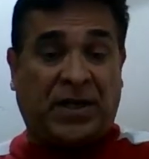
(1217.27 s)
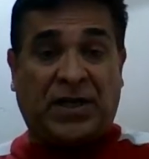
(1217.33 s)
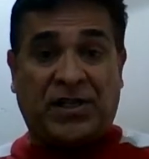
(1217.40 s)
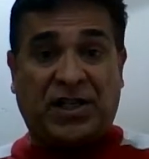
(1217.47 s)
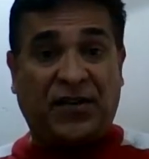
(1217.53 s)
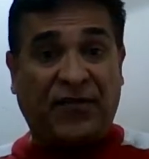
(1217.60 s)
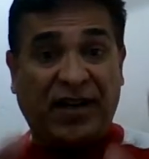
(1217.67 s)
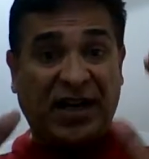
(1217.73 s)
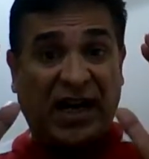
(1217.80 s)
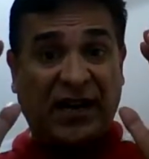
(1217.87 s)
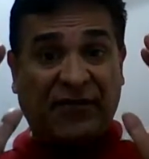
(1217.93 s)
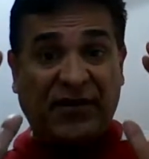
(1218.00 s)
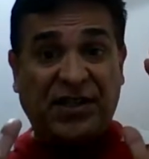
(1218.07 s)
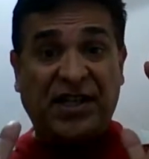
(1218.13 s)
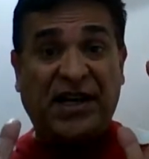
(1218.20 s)
See, when
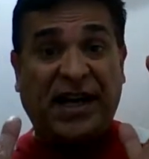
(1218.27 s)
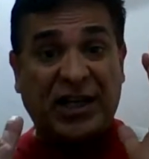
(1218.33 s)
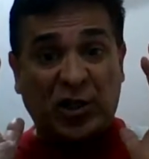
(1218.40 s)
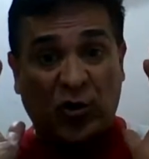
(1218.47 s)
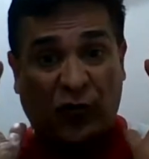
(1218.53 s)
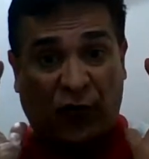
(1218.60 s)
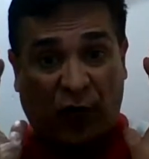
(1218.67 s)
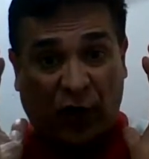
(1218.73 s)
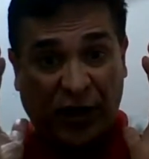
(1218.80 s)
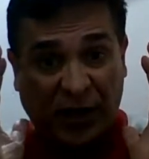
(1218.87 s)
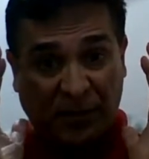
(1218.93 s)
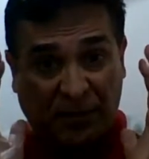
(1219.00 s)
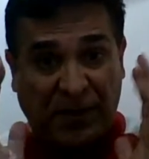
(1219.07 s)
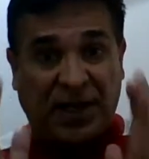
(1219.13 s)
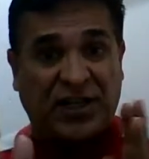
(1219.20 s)
everything has to fall
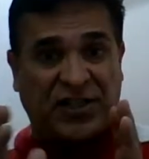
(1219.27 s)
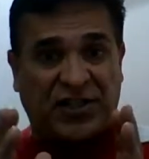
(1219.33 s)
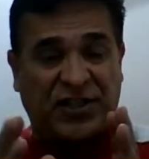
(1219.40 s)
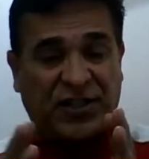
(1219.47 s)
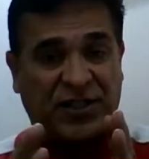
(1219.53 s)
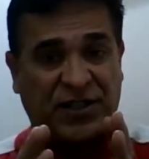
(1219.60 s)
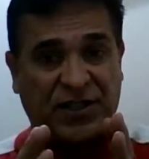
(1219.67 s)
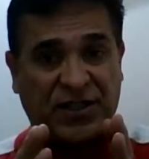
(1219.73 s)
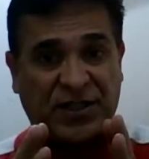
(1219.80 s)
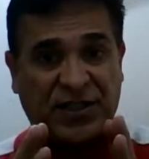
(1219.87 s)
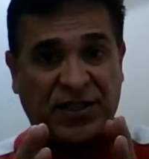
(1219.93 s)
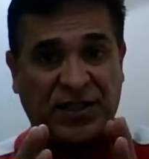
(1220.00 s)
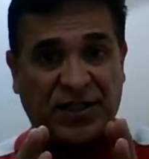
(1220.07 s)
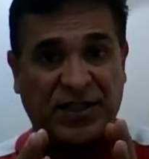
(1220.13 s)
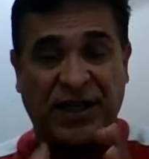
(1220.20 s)
in place,
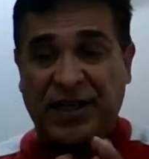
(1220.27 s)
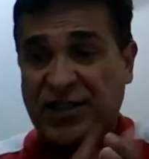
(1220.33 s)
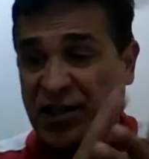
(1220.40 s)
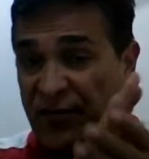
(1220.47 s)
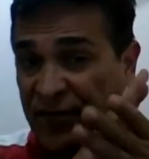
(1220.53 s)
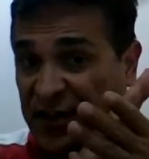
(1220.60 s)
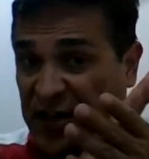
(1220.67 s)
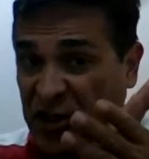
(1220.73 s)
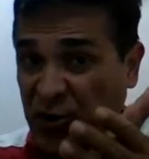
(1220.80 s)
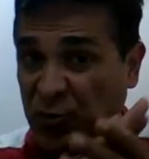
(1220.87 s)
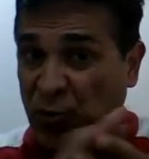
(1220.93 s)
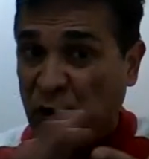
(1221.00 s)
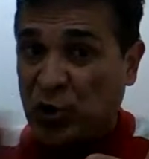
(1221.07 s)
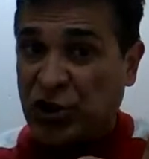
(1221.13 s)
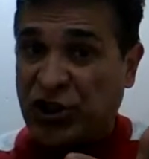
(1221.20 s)
it's a very
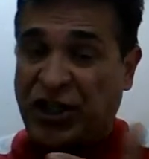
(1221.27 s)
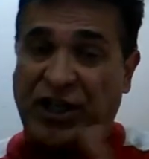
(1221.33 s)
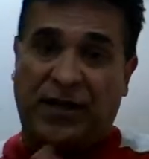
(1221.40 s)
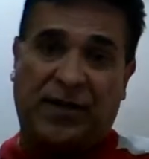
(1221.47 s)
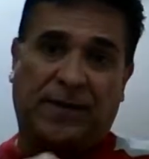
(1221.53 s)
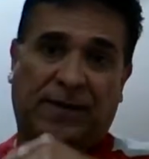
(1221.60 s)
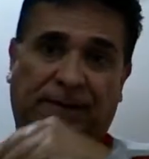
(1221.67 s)
smooth sail.